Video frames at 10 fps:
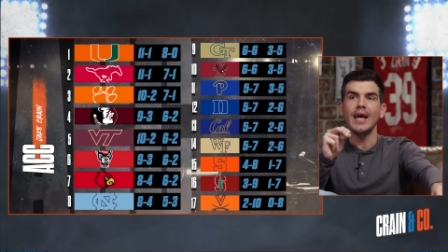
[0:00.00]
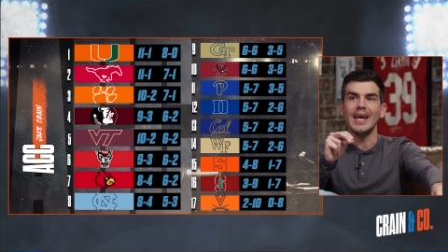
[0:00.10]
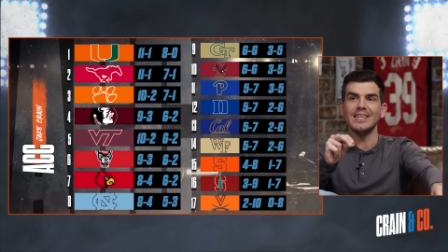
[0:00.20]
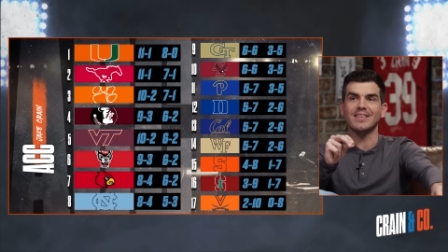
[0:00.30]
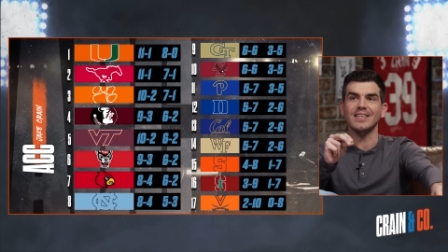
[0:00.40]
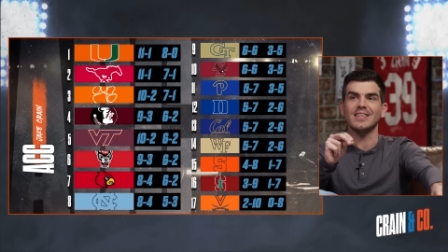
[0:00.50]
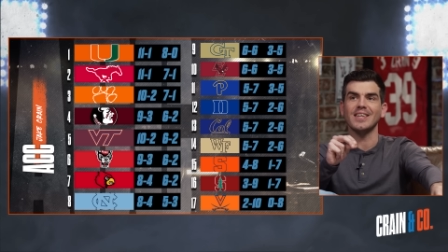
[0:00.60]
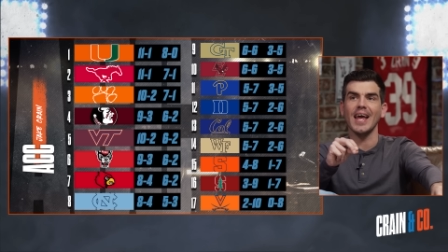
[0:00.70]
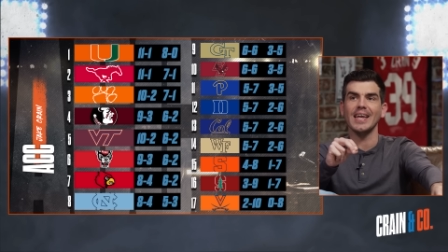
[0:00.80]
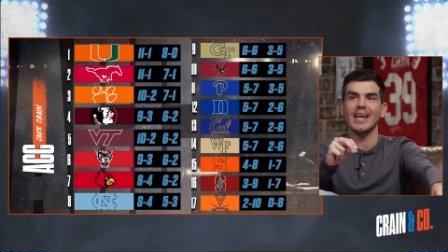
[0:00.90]
NC
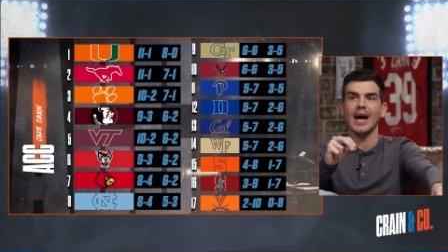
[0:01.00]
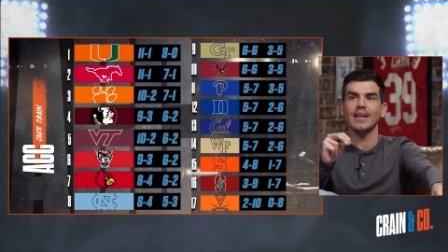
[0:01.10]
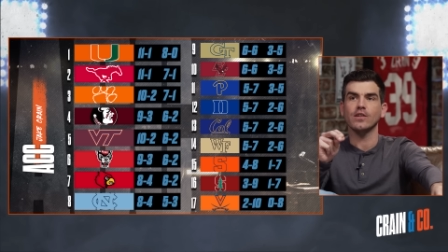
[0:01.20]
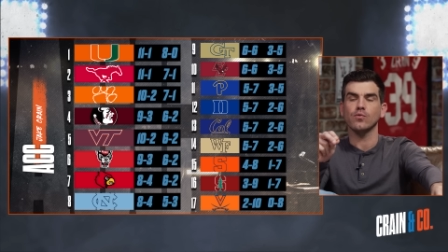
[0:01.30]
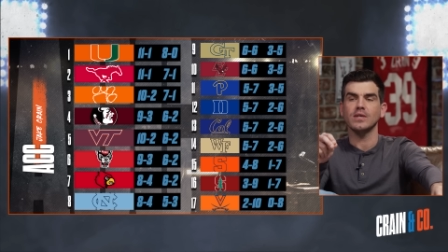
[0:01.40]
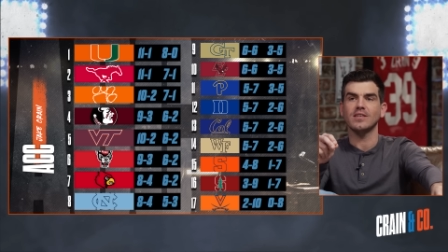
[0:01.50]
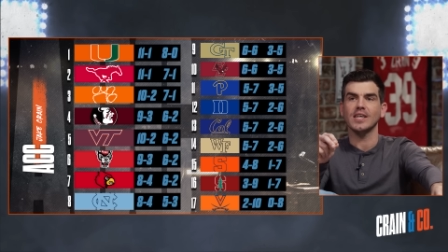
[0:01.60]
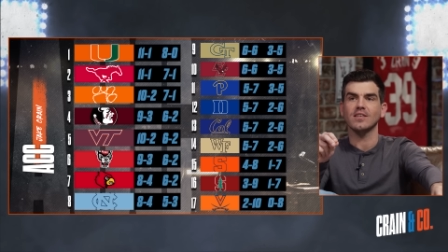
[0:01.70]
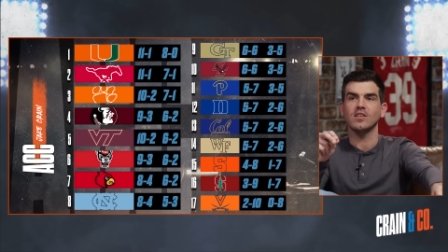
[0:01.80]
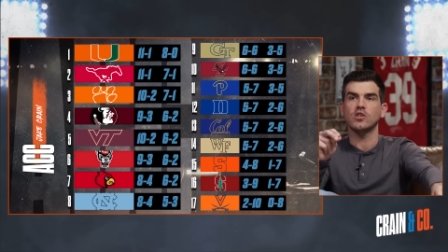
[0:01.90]
State, 9-3,
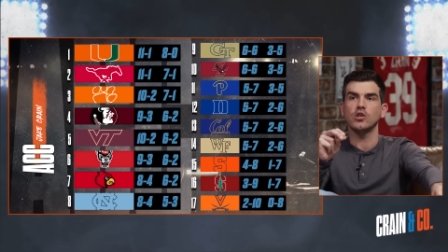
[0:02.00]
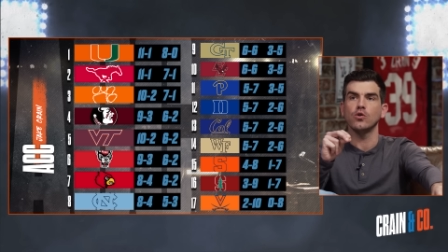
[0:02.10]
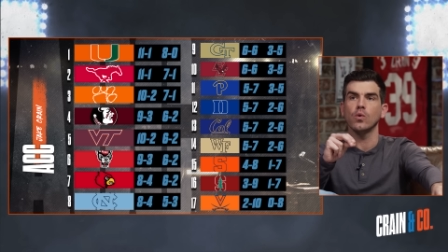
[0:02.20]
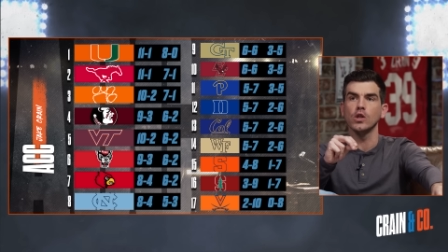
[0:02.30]
6-2.